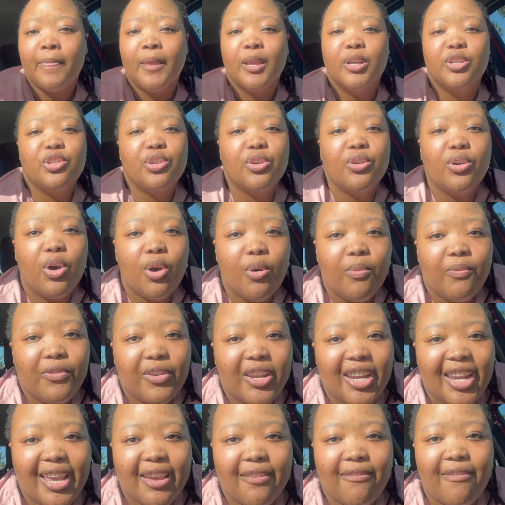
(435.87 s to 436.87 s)
So
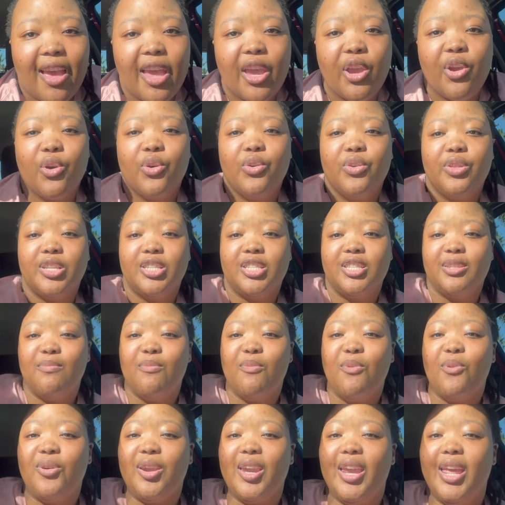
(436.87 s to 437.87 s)
hopefully if I go this
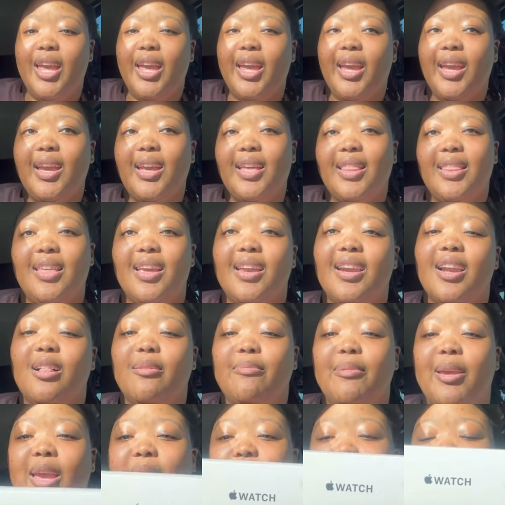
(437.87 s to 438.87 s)
morning, then I'll
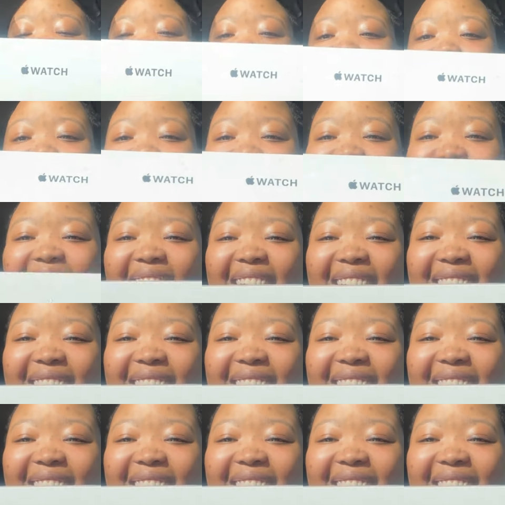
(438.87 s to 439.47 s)
be able to.